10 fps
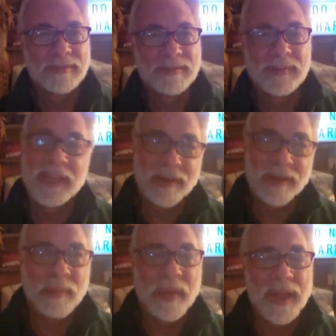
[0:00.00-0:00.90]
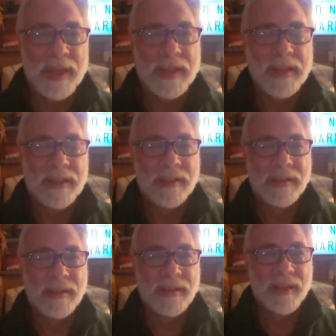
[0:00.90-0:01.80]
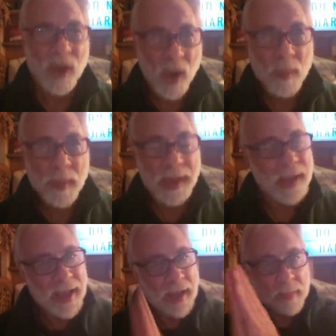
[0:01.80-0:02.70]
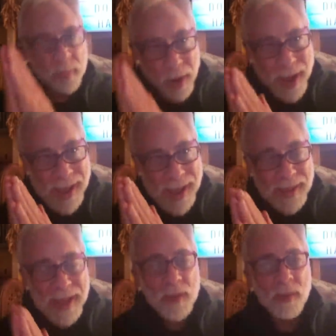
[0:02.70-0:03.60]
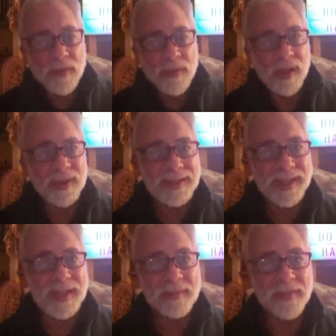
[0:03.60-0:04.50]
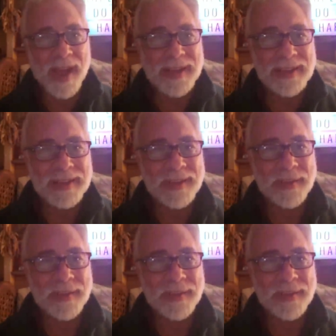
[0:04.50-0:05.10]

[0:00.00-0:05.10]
and you go to bed, hoping and praying that you will fall asleep fast.